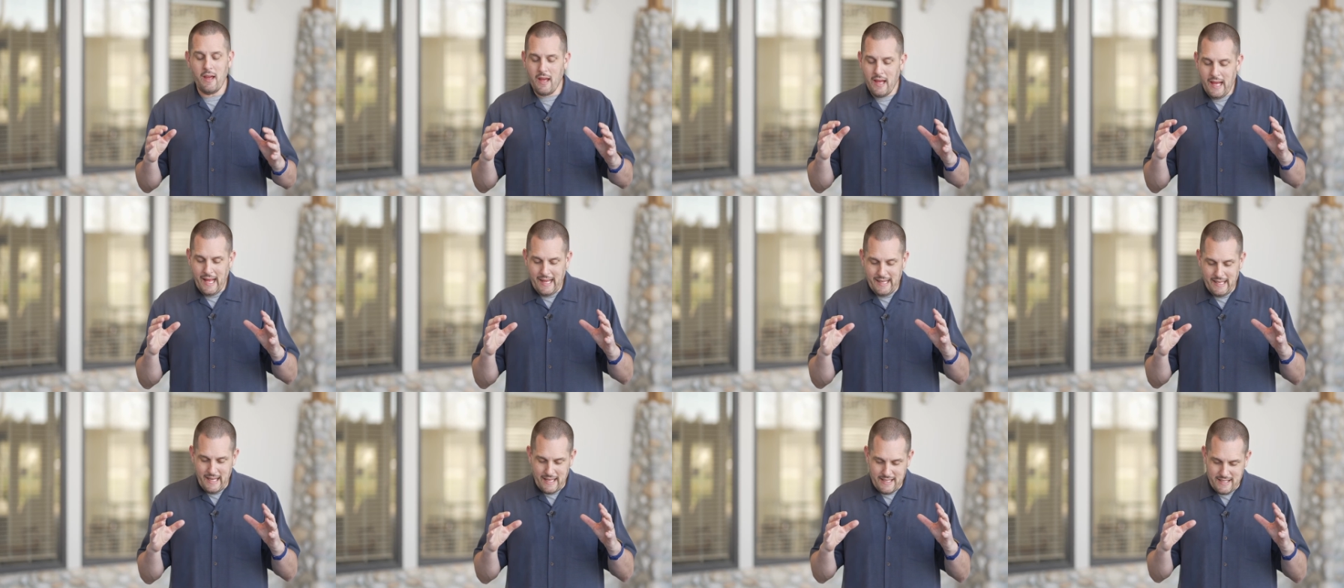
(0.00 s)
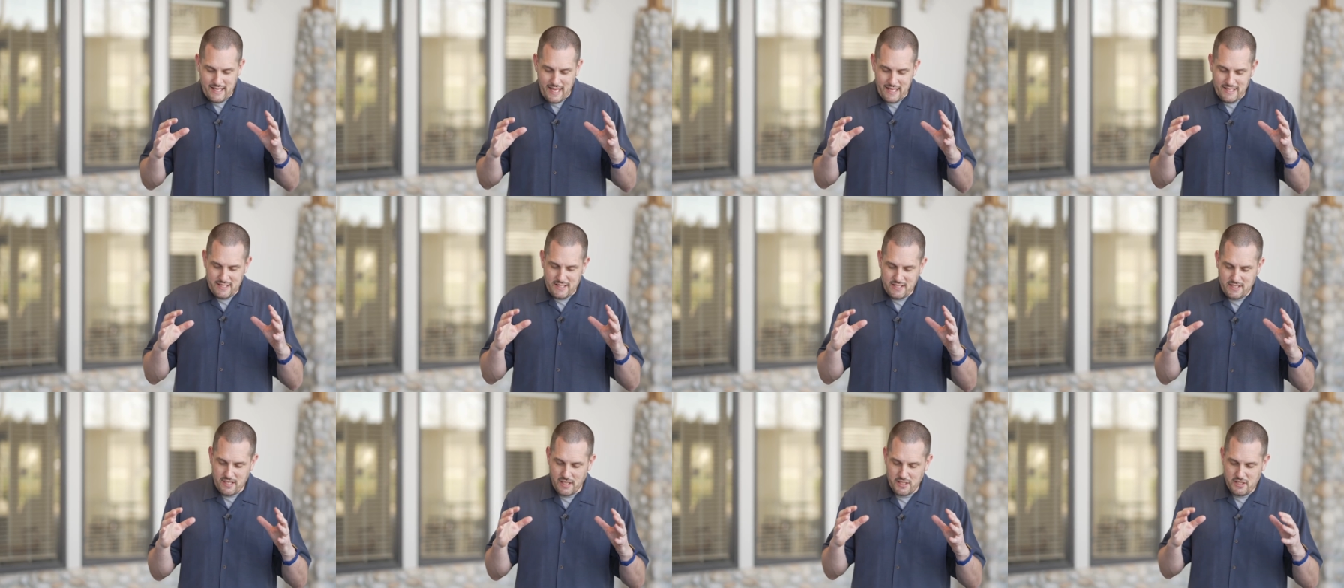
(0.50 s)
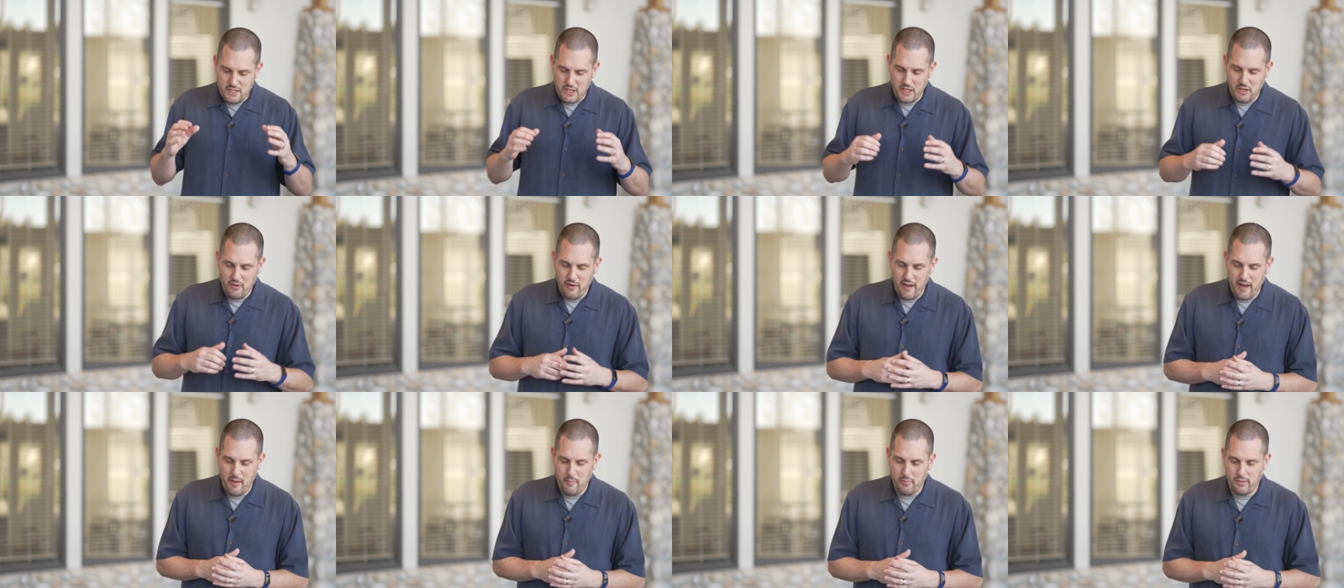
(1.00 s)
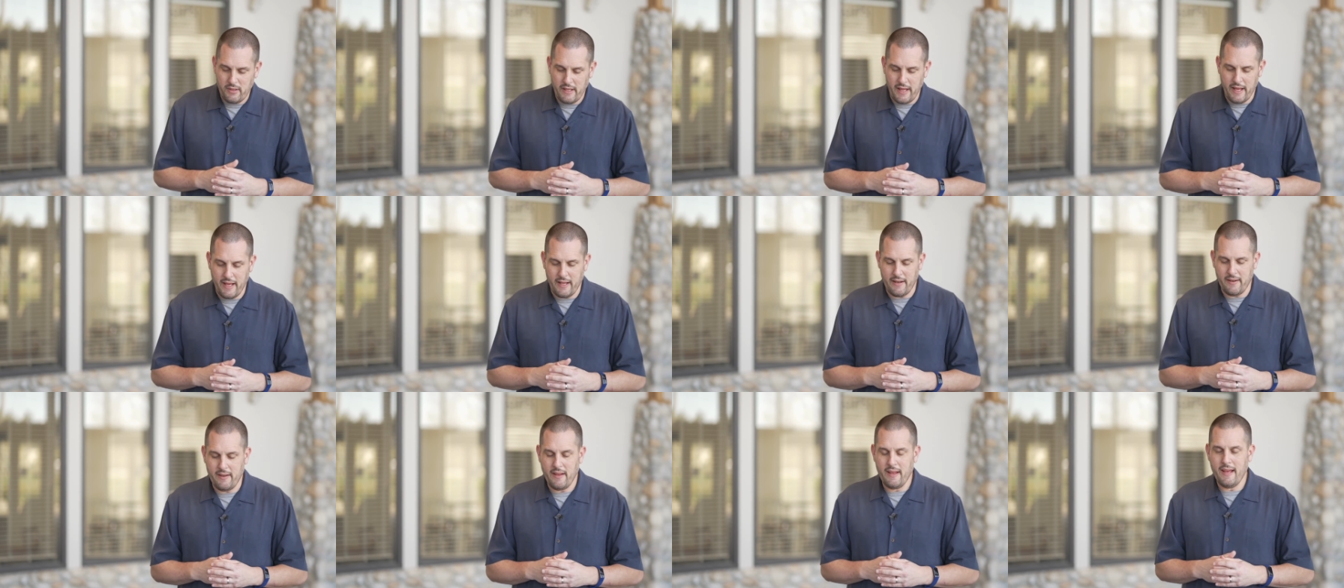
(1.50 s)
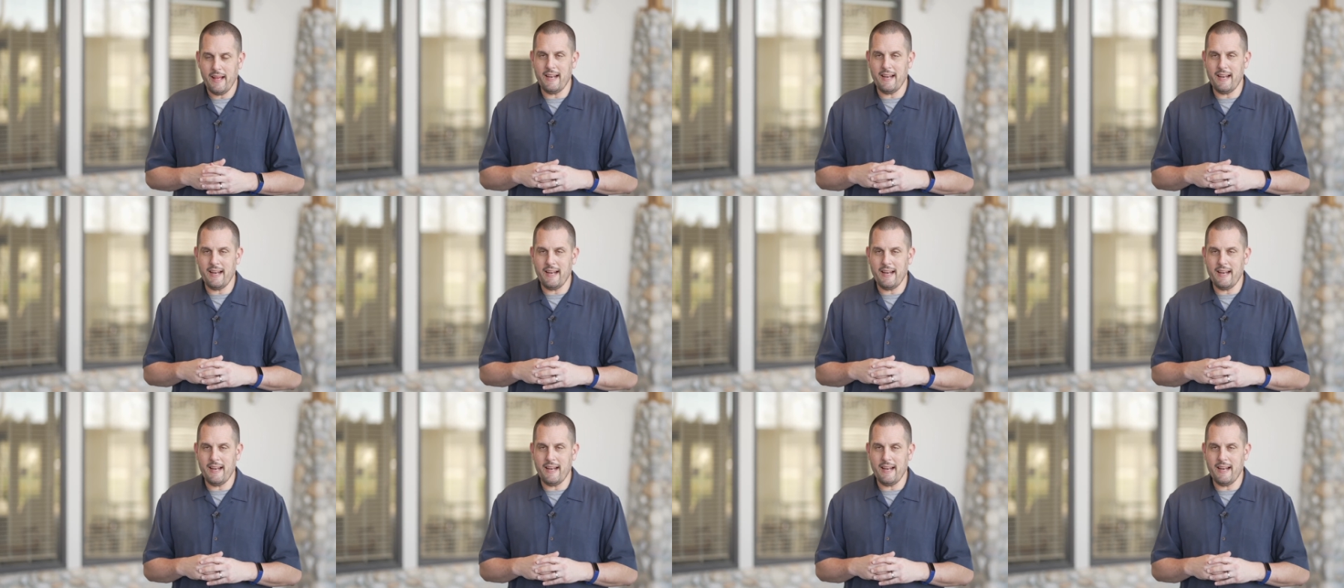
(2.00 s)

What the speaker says: It's such a great plan,